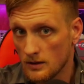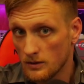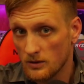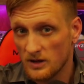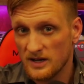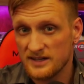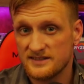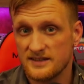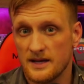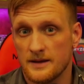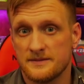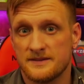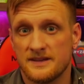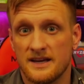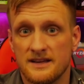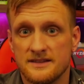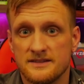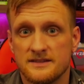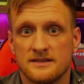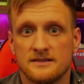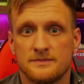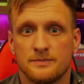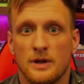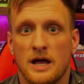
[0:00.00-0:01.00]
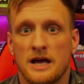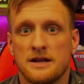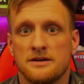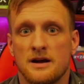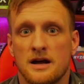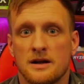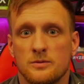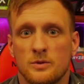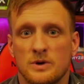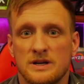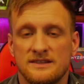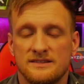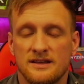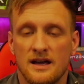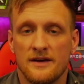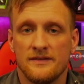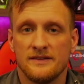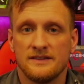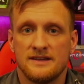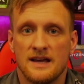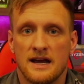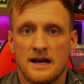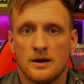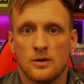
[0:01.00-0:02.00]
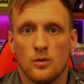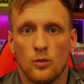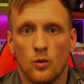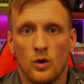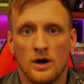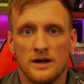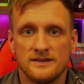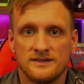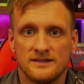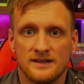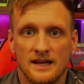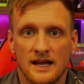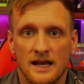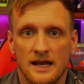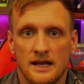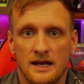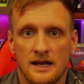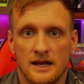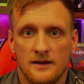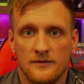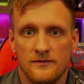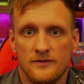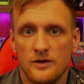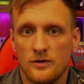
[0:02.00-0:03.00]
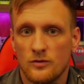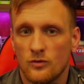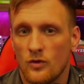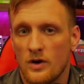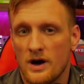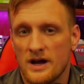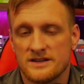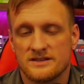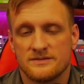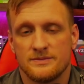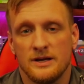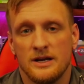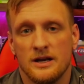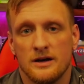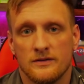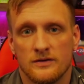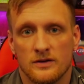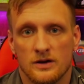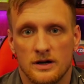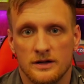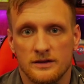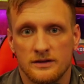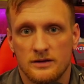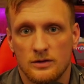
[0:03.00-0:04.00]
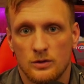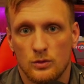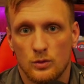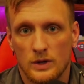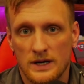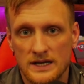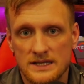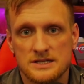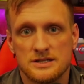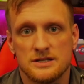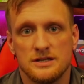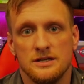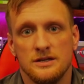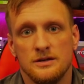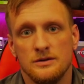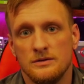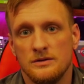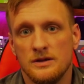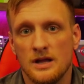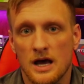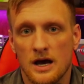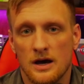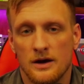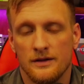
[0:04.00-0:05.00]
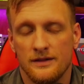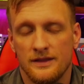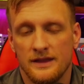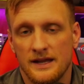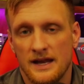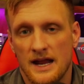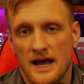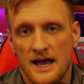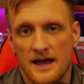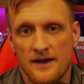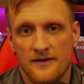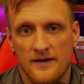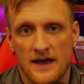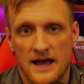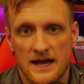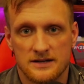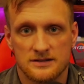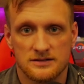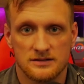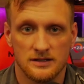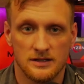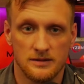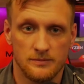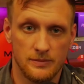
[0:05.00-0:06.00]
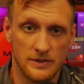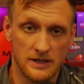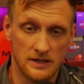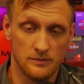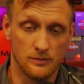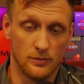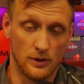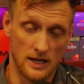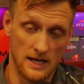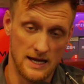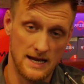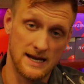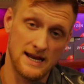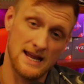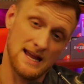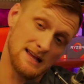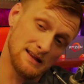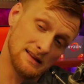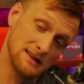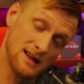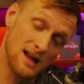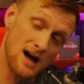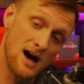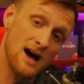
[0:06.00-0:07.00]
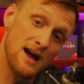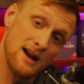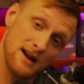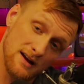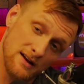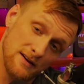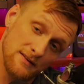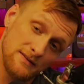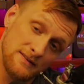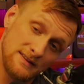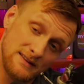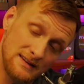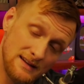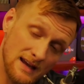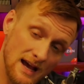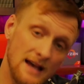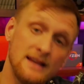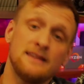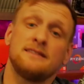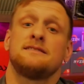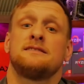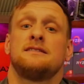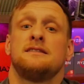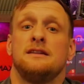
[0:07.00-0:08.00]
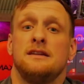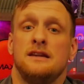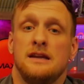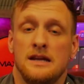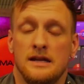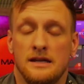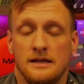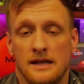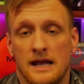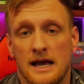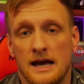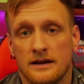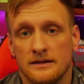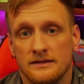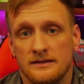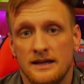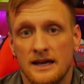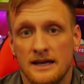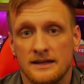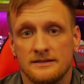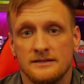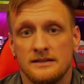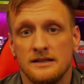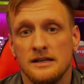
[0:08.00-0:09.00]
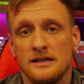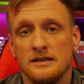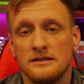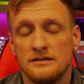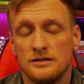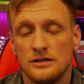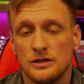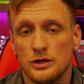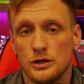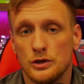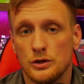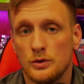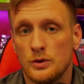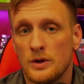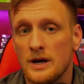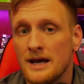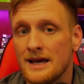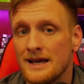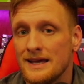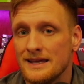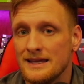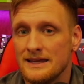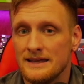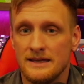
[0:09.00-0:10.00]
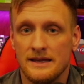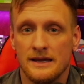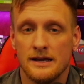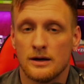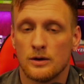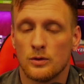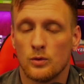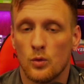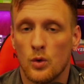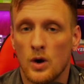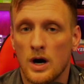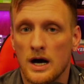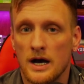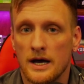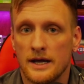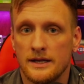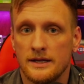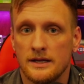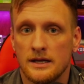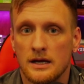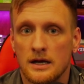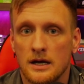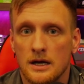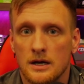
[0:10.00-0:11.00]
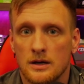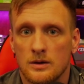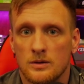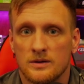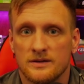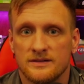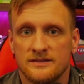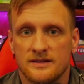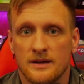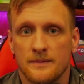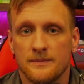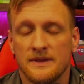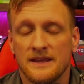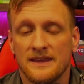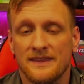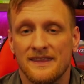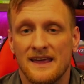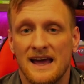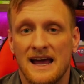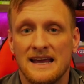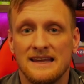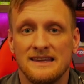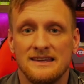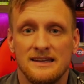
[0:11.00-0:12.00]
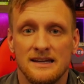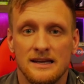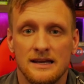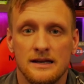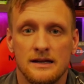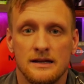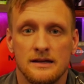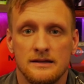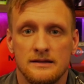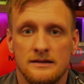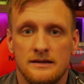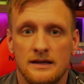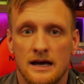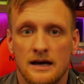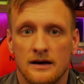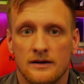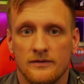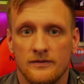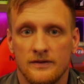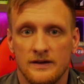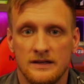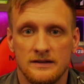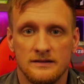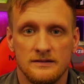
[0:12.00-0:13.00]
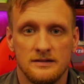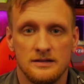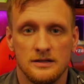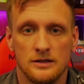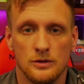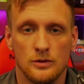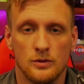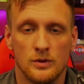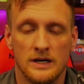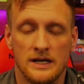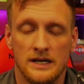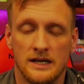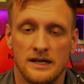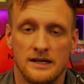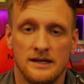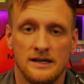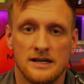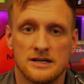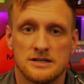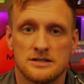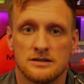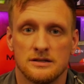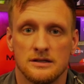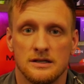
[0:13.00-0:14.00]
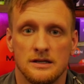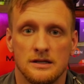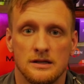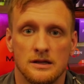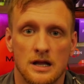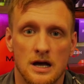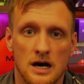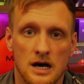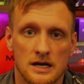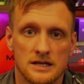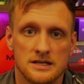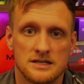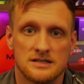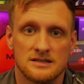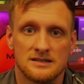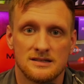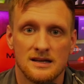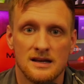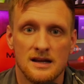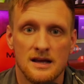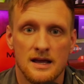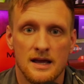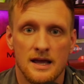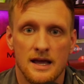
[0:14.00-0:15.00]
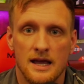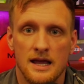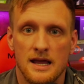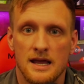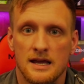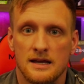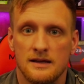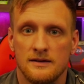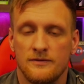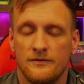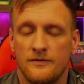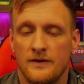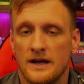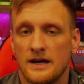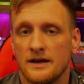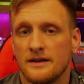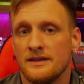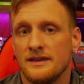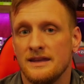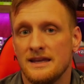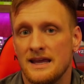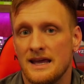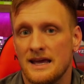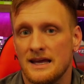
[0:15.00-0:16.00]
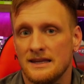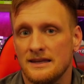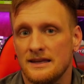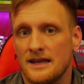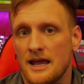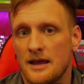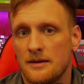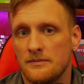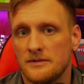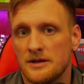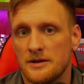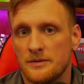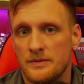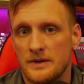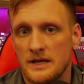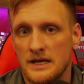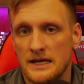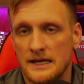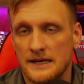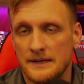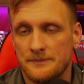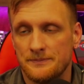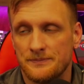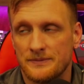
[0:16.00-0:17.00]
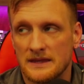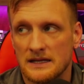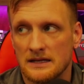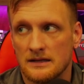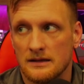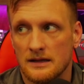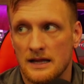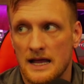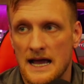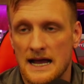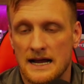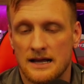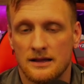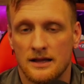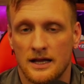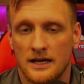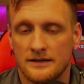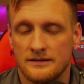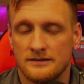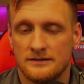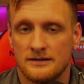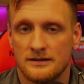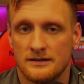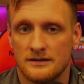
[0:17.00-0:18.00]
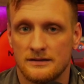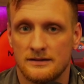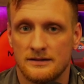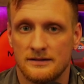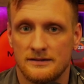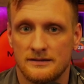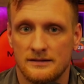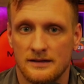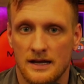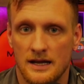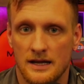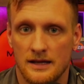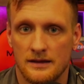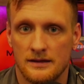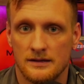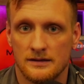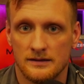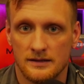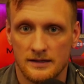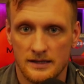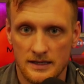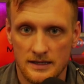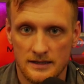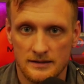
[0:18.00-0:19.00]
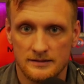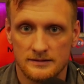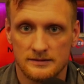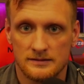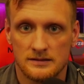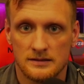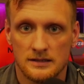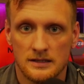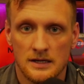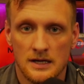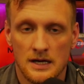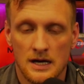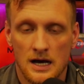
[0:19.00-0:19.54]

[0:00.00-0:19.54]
What's up, sons? It's blindrun with Son of a Tech once again. If you've watched me over on Twitch, you know that I have actually been playing a lot of Destiny. Now, Destiny two Year one was something that I did delve into when it initially launched and found the endgame to be lackluster, to say the least.